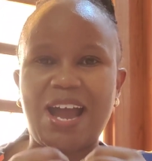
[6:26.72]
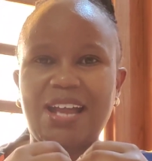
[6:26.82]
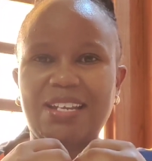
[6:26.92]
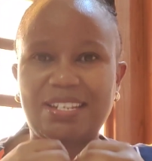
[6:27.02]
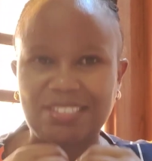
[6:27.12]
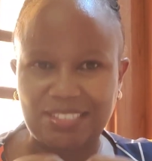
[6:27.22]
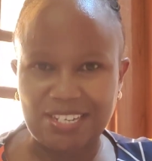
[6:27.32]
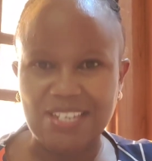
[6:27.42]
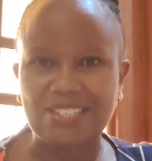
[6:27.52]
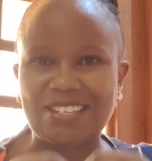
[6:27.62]
And
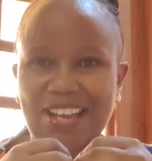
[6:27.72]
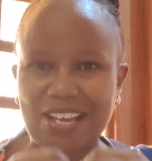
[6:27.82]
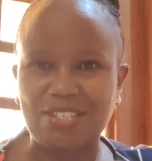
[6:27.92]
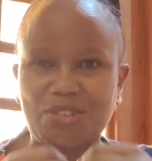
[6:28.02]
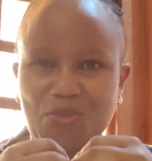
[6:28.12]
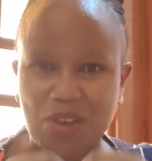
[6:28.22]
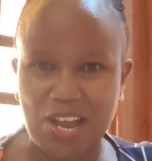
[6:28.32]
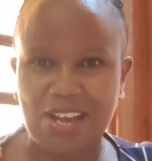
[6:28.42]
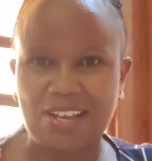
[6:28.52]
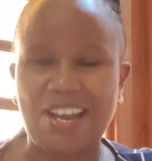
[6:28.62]
just as you
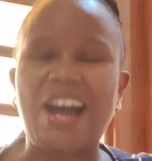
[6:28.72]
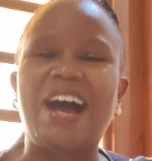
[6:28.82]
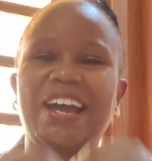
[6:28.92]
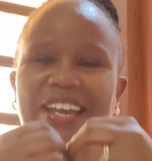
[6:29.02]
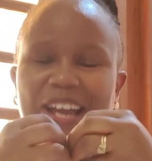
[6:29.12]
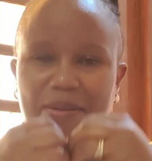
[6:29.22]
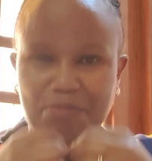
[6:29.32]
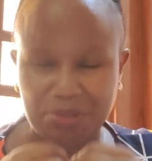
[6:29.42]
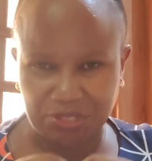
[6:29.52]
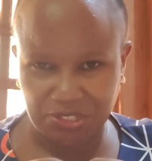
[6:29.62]
are, I
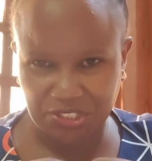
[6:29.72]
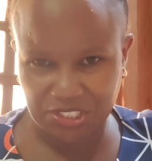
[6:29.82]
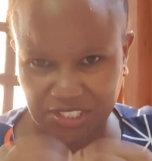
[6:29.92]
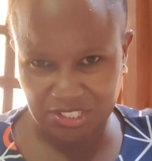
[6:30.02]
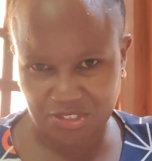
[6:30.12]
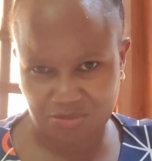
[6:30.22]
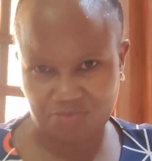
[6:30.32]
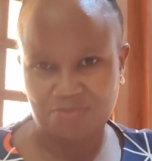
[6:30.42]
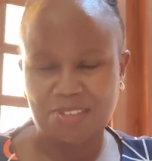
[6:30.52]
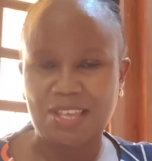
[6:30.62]
appreciate you.
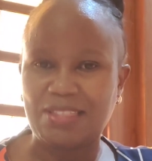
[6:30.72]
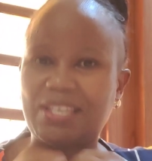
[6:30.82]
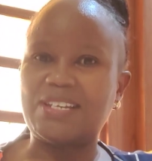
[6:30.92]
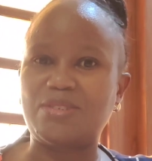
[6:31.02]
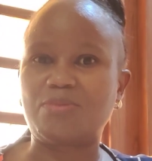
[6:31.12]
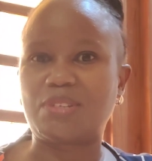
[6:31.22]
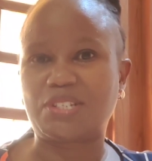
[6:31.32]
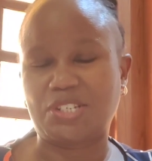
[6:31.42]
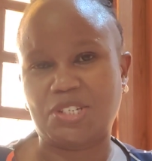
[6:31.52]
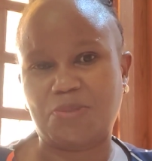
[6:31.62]
That is
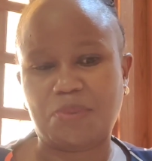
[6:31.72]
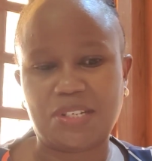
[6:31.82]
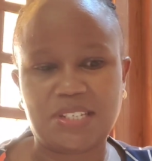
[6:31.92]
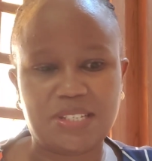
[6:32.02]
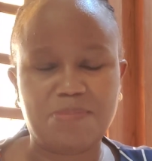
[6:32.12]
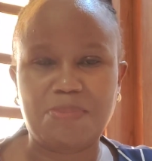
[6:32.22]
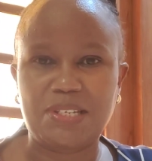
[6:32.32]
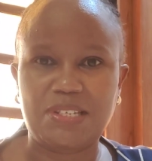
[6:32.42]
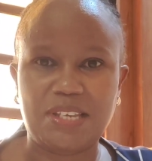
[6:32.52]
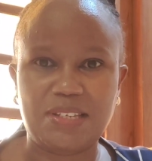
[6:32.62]
what respect
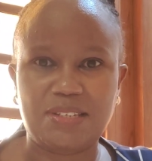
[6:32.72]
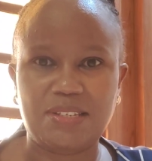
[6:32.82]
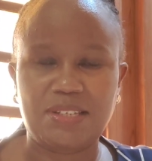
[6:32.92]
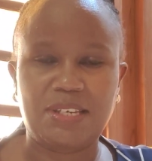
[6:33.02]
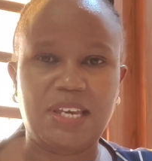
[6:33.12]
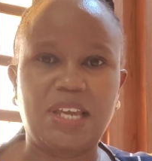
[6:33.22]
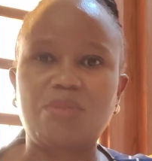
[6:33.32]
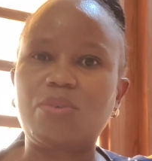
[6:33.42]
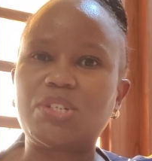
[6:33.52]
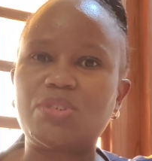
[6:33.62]
simply says.
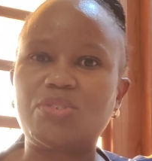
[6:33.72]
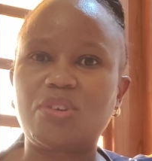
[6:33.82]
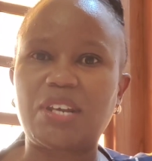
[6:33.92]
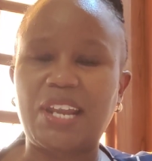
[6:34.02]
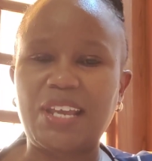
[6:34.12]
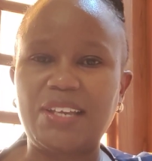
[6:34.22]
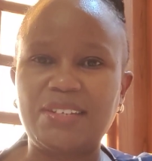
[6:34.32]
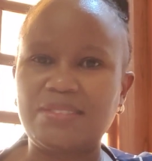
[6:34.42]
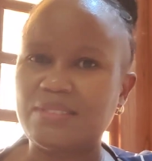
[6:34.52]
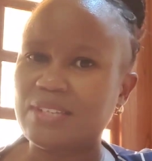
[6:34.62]
And what you don't
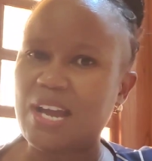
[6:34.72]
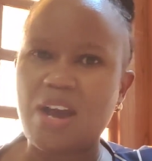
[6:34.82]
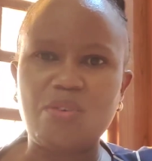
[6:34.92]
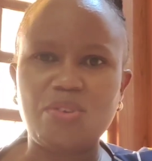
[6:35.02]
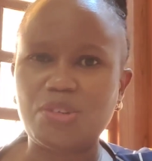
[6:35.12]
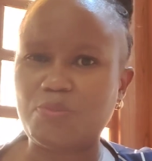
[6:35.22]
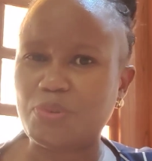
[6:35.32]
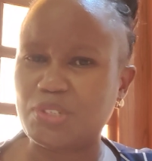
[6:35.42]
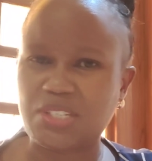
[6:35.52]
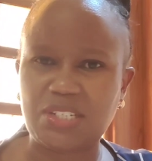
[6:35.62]
like, I'll not
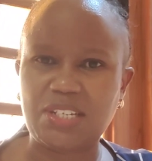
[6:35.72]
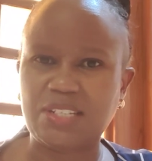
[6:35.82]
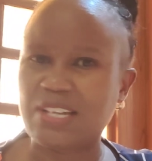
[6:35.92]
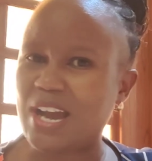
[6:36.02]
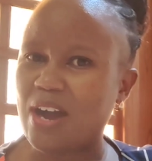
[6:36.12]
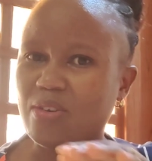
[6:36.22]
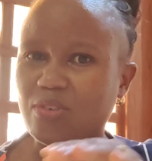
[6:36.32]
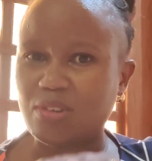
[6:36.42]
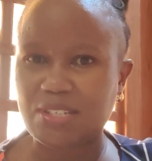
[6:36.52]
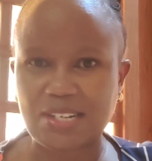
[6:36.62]
push it in. I'll
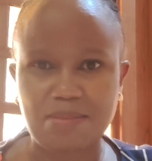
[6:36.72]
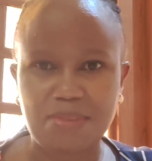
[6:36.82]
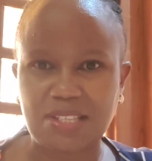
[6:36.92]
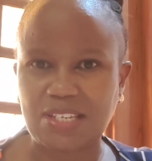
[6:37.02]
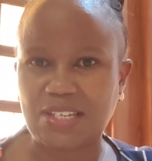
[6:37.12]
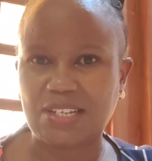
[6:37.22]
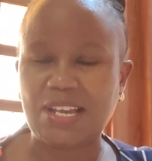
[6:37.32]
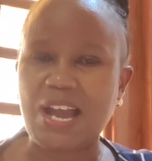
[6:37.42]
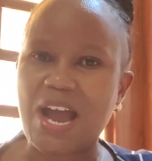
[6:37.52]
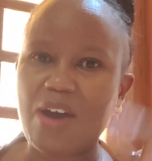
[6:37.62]
not rub it in.
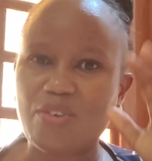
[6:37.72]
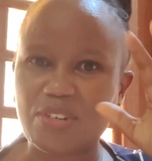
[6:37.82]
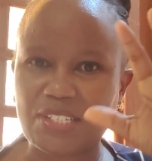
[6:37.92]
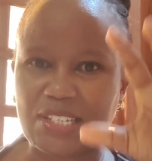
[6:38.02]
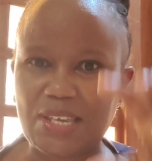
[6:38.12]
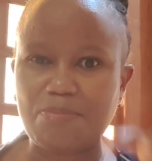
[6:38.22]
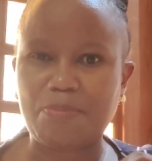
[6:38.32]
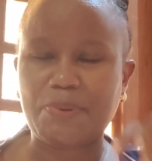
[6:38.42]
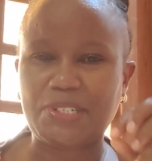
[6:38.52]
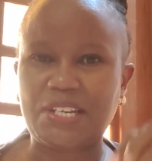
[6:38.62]
I'll not
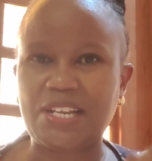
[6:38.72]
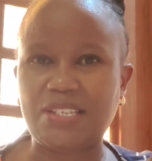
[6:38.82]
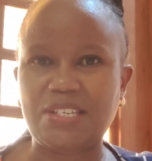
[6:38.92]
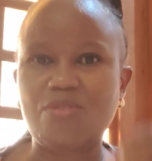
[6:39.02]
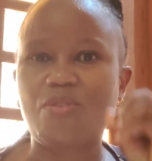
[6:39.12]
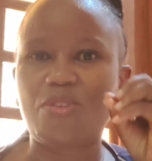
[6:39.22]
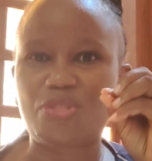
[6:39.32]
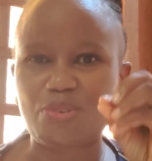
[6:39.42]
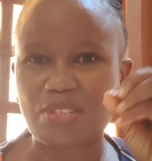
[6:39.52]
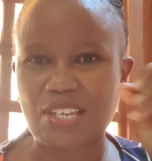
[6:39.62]
keep pressurizing you
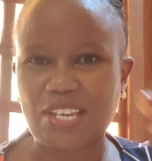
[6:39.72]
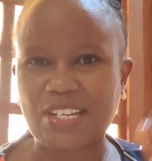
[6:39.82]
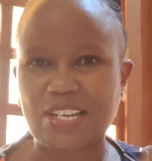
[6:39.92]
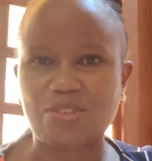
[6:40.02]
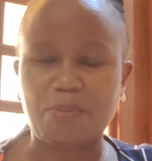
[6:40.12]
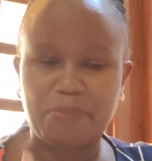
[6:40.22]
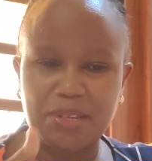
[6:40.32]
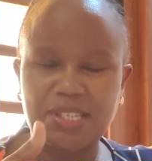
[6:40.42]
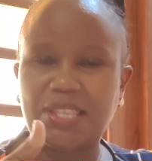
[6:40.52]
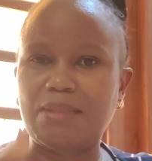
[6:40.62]
on those areas or
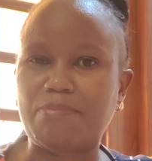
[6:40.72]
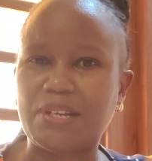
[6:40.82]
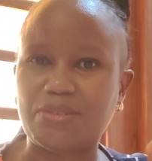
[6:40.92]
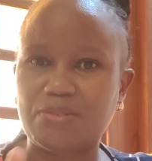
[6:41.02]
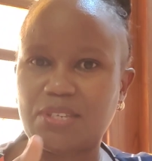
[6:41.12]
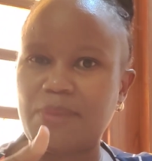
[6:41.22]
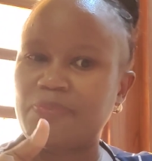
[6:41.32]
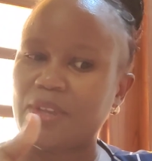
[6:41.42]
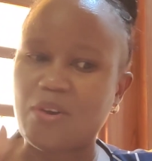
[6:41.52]
pressing the buttons